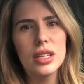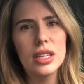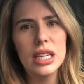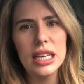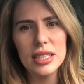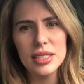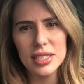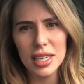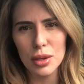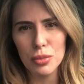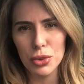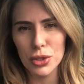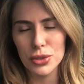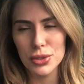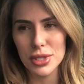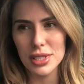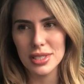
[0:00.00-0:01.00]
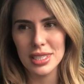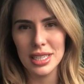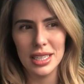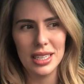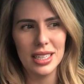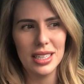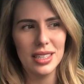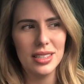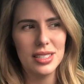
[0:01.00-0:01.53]
kids get bruises
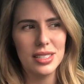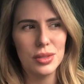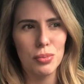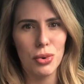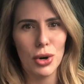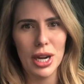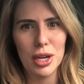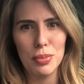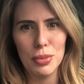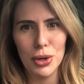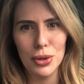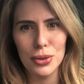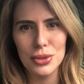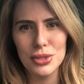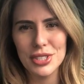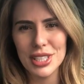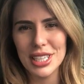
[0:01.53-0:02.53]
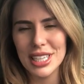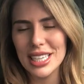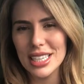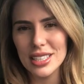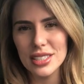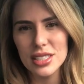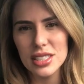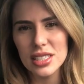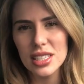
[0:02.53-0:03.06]
and kids break bones and
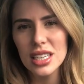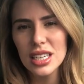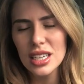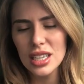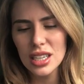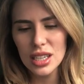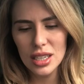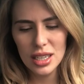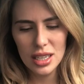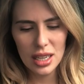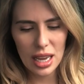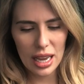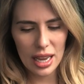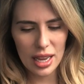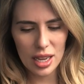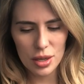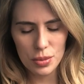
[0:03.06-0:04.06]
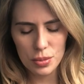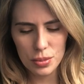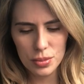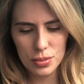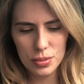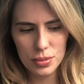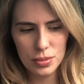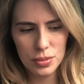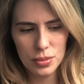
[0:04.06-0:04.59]
kids have
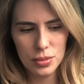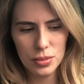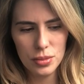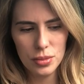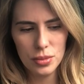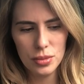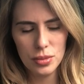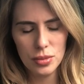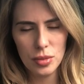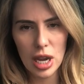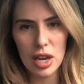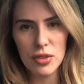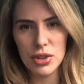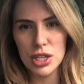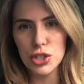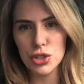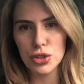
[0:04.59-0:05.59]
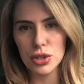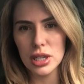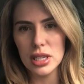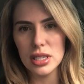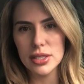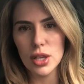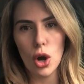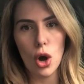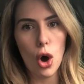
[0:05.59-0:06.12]

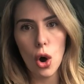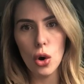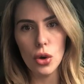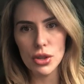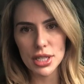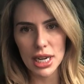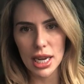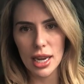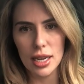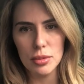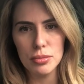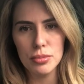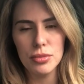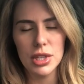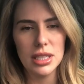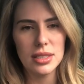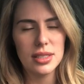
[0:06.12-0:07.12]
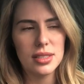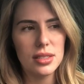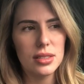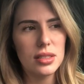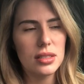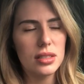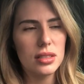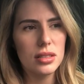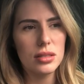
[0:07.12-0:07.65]
injuries all the time. That's
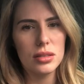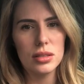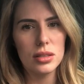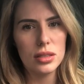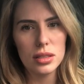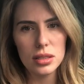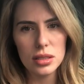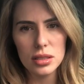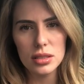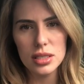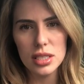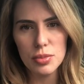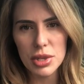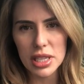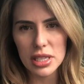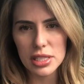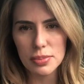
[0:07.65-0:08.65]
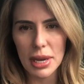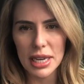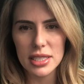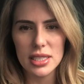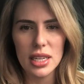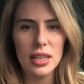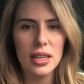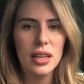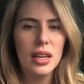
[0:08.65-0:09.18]
to be
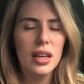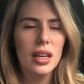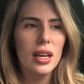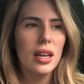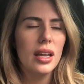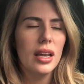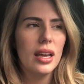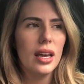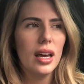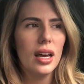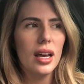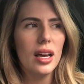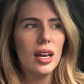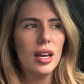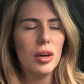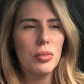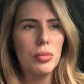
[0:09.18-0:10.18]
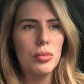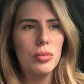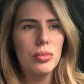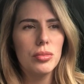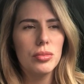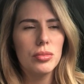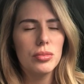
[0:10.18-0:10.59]
expected. So